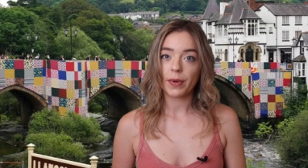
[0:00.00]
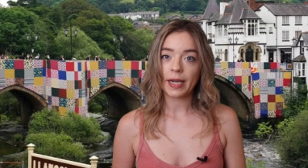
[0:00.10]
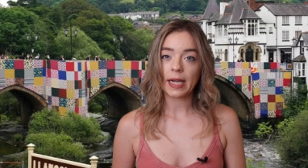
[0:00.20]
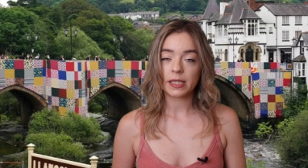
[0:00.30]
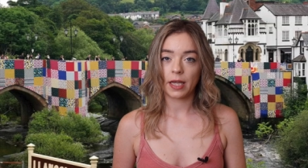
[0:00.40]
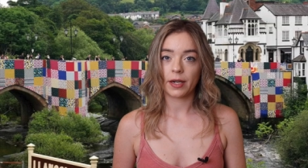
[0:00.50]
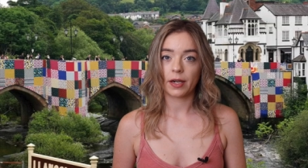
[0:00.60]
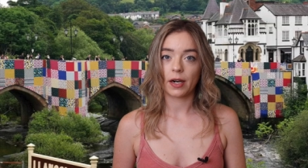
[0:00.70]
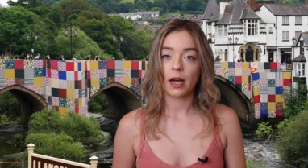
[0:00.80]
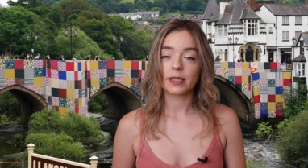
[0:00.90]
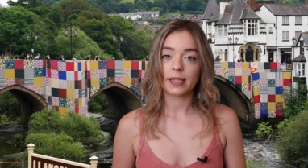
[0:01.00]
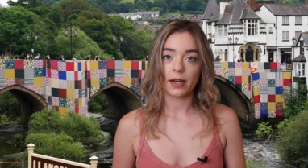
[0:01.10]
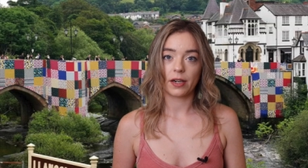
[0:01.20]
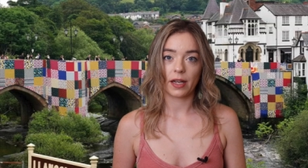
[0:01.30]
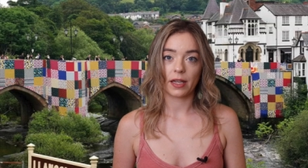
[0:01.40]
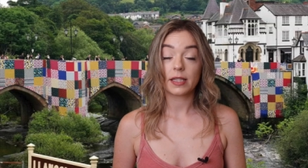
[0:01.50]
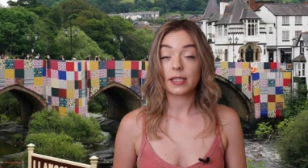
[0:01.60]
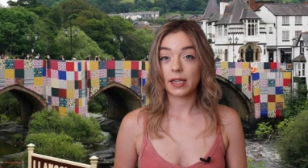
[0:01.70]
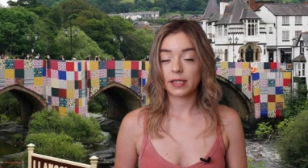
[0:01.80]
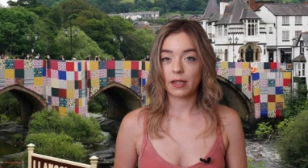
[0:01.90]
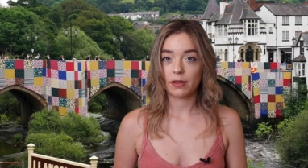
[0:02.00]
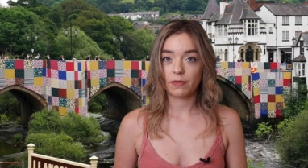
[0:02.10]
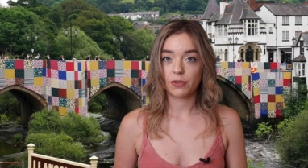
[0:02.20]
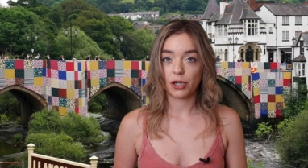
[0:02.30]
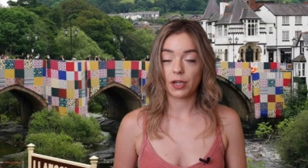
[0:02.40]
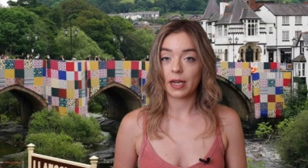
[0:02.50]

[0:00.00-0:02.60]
Three days later, on Saturday, the 16th of June